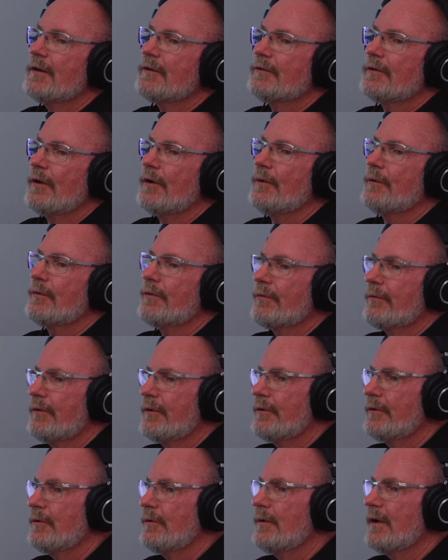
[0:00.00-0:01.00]
So
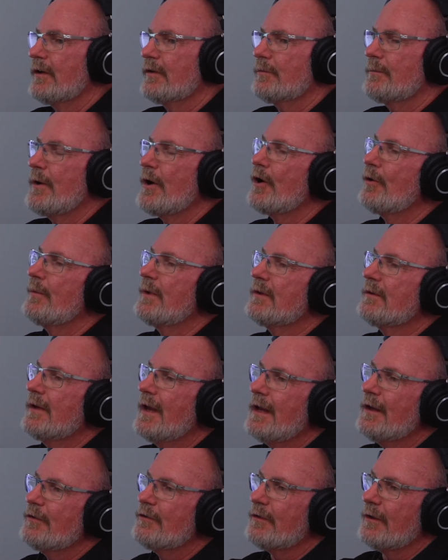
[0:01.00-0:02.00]
through
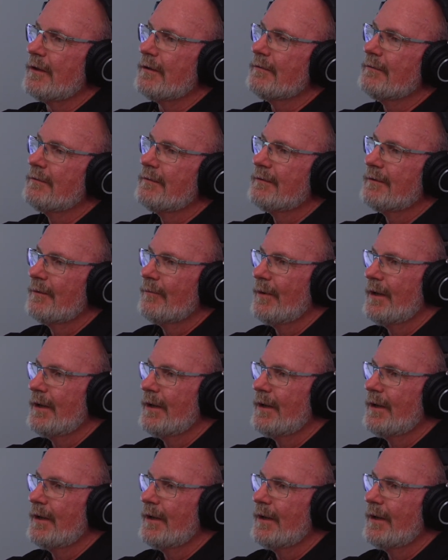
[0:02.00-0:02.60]
experimentation,